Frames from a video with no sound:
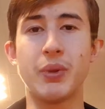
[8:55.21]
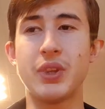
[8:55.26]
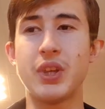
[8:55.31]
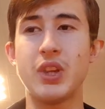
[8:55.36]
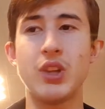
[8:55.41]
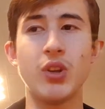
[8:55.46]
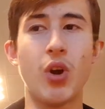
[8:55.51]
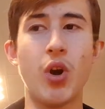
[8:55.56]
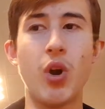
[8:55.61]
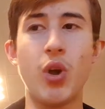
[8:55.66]

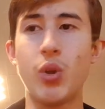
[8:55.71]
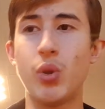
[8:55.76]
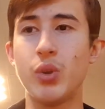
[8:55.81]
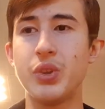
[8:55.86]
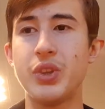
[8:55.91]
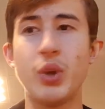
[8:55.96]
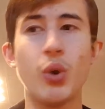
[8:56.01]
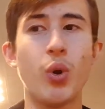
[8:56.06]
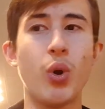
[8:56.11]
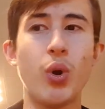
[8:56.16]
they
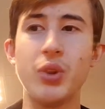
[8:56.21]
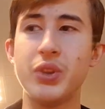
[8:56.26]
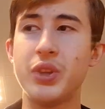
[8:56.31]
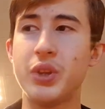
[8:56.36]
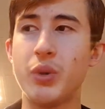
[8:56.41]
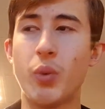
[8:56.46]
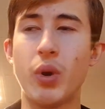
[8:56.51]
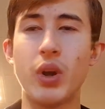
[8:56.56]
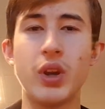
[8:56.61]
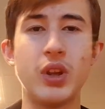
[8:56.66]

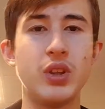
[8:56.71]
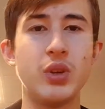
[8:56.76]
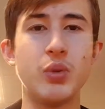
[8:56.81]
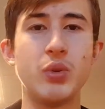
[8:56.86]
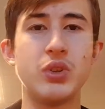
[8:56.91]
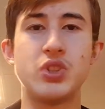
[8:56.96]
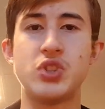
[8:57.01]
want to do